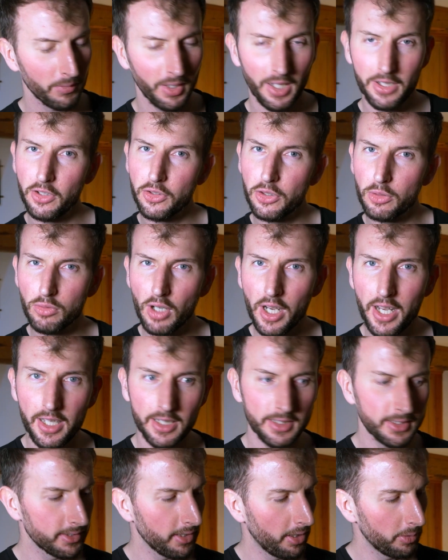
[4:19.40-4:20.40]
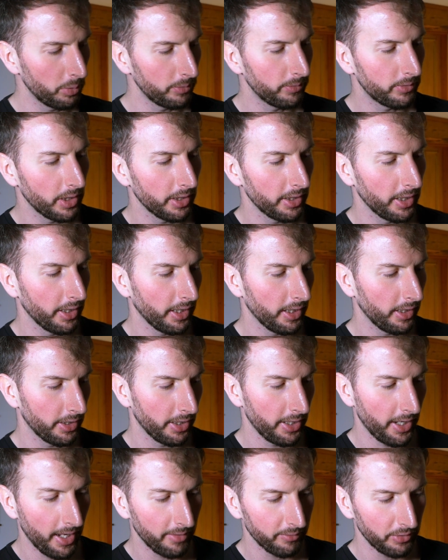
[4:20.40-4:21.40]
And on the right-hand side, we're going
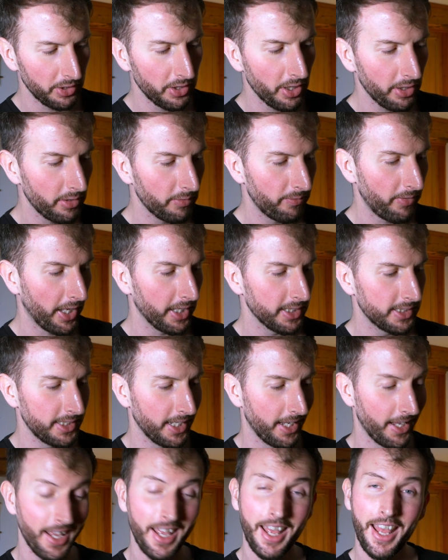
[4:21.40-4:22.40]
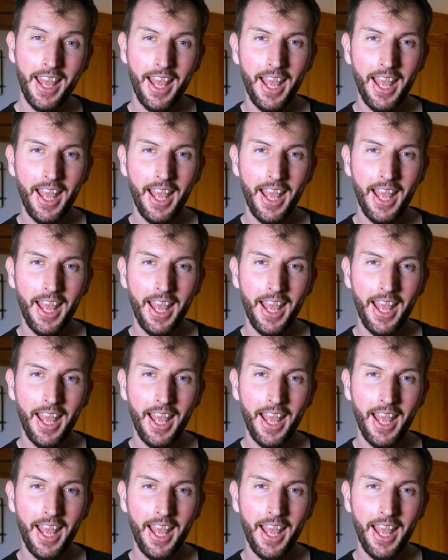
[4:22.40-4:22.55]
to have another vector